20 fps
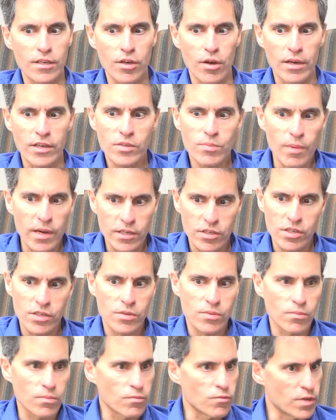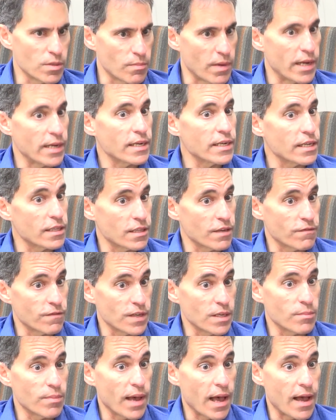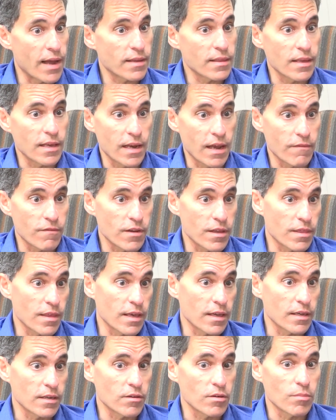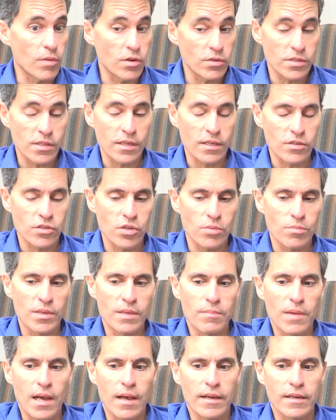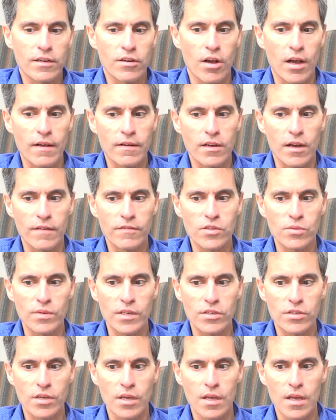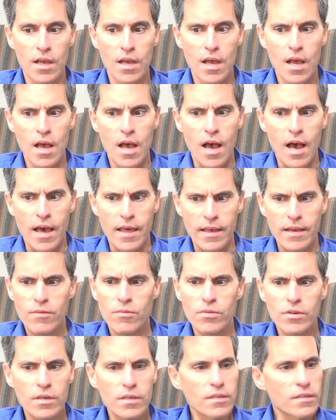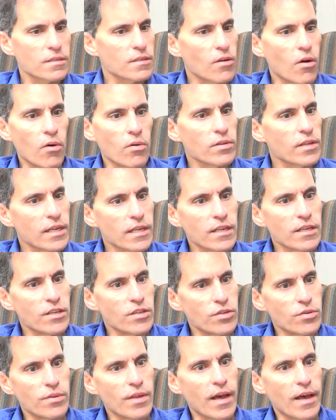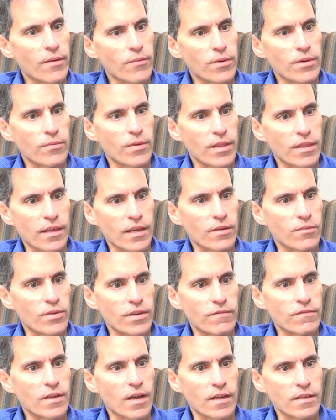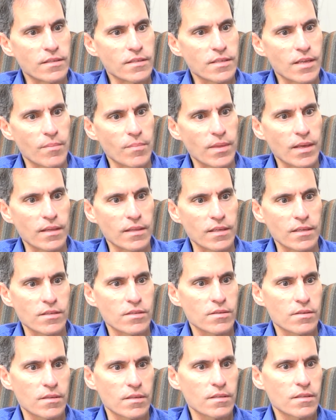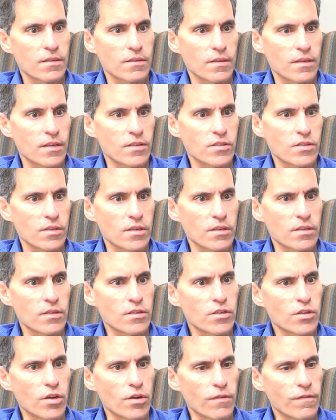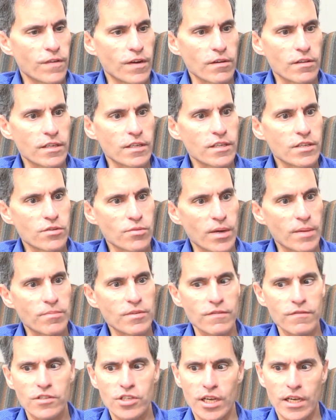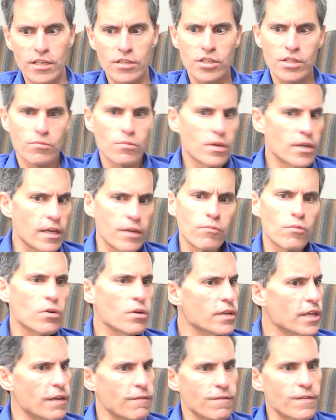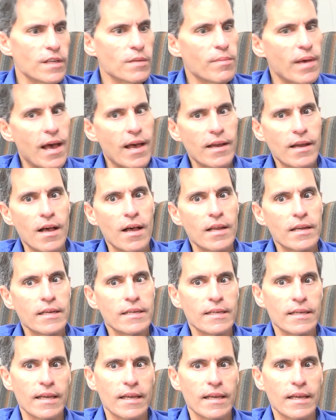As much as we might get the feedback that everything or most things should be behind an on-off switch, I think we're only going to do that when we think we've done something that's a fairly disruptive change, and we'll get feedback on it.